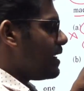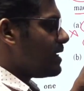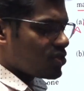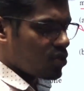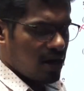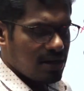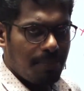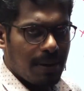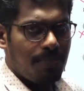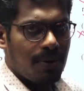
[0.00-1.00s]
it is not the
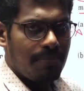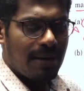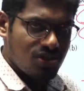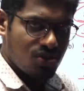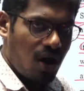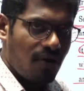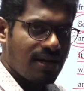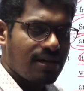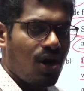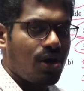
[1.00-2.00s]
people but the
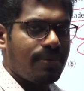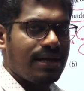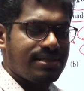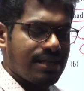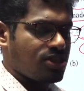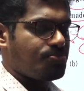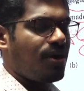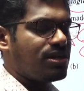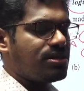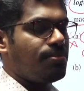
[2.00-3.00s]
sovereign government is
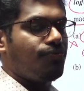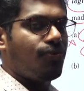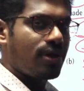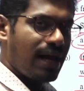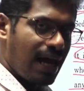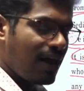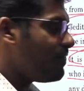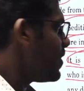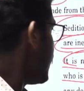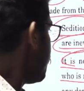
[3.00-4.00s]
responsible for
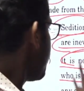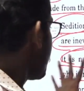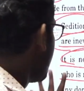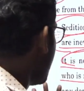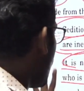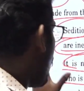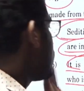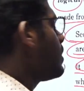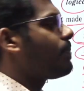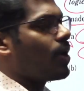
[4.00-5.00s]

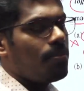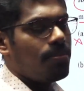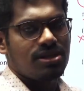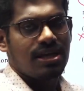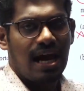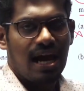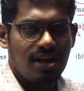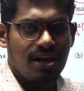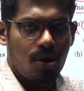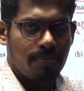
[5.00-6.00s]
all the problems in
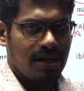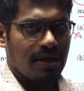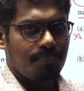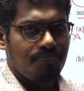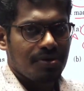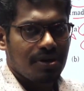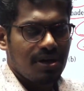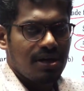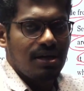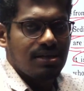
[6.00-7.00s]
any dominion.
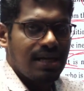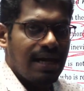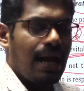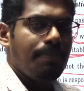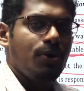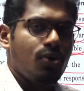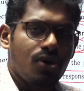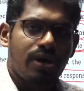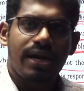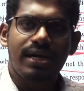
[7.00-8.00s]
See, a
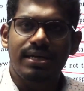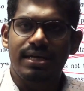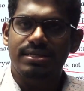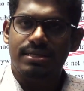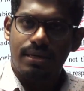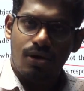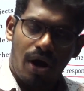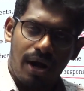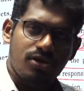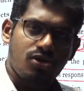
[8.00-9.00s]
bureaucrat is
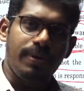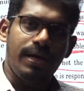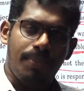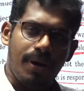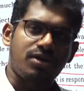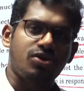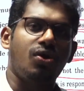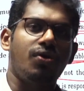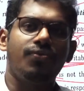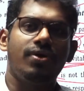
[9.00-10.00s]
going to be a part
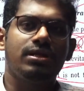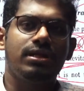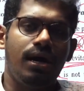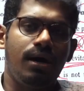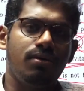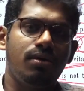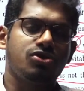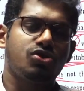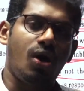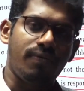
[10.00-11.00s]
of the
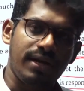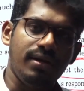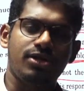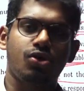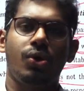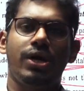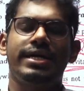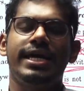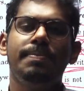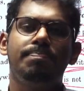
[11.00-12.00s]
sovereign
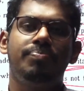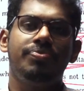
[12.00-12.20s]
authority,